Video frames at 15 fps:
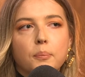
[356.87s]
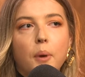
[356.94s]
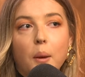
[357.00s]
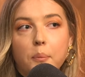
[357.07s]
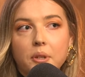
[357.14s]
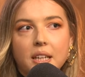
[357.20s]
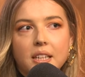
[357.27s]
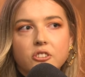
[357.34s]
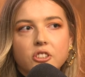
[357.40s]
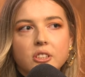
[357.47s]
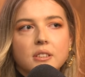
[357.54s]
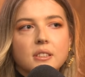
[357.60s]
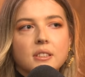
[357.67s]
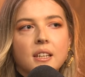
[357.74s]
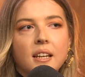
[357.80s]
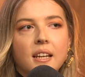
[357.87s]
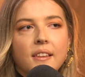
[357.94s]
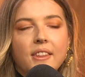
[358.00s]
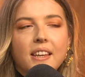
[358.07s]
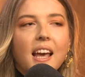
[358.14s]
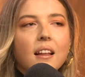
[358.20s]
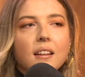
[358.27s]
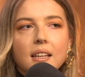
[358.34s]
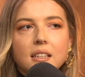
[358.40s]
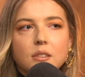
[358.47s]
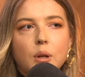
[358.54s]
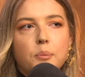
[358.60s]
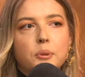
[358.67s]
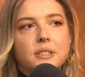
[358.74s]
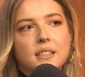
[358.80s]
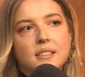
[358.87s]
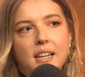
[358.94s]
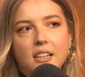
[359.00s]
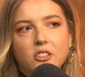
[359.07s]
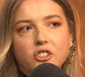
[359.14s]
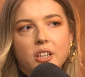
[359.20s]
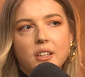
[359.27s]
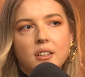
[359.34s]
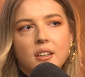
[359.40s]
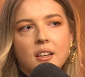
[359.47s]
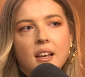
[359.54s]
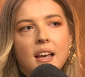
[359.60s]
populations. They get less representation.